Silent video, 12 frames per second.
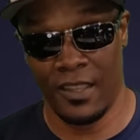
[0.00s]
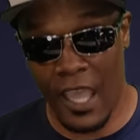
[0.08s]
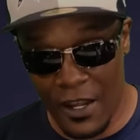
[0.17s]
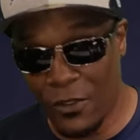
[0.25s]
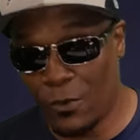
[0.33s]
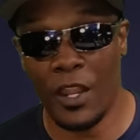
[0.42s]

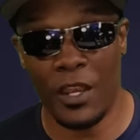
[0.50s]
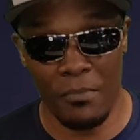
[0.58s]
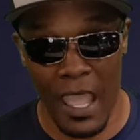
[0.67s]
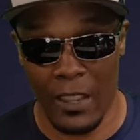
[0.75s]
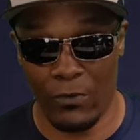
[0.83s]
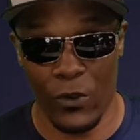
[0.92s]
out of the
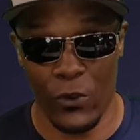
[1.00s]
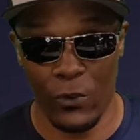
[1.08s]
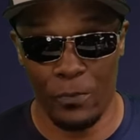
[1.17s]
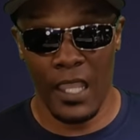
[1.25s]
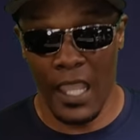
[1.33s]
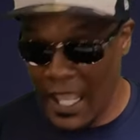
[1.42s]
running back
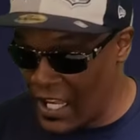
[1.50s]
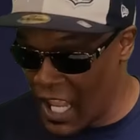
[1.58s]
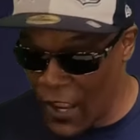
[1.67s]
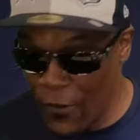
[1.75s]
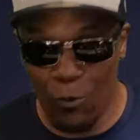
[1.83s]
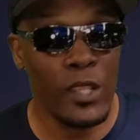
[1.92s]
room, and
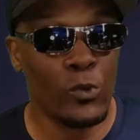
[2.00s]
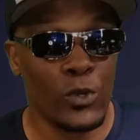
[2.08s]
if we